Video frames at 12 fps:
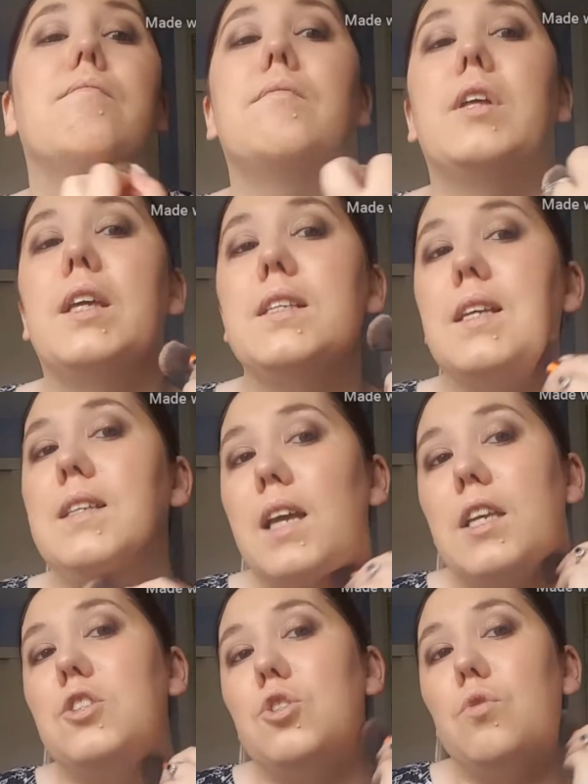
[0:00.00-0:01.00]
like it says,
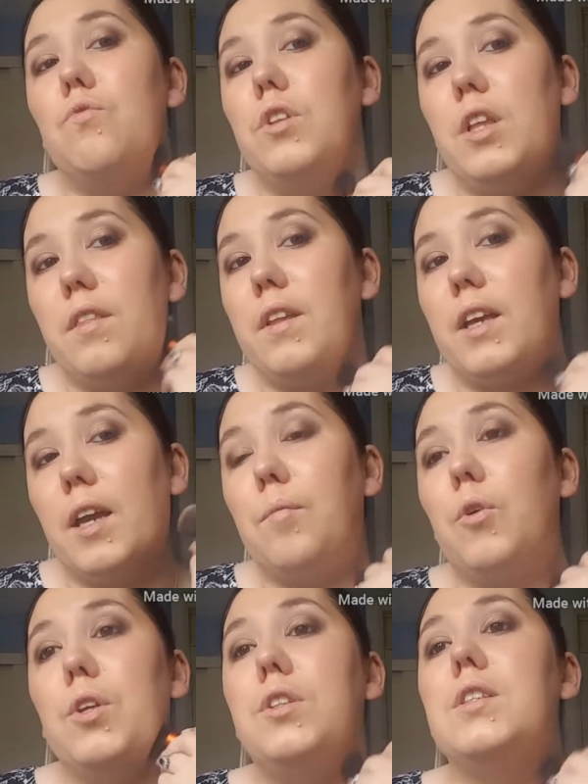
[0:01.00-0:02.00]
I don't really think I'm
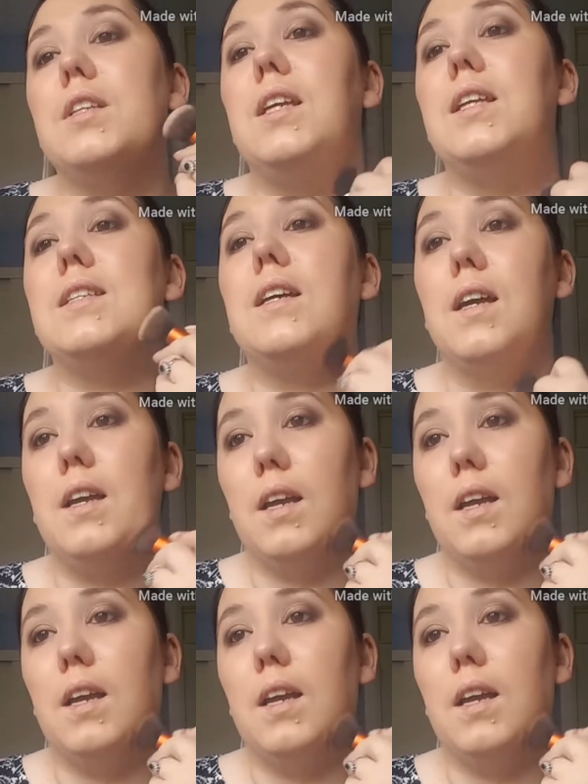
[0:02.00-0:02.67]
going to need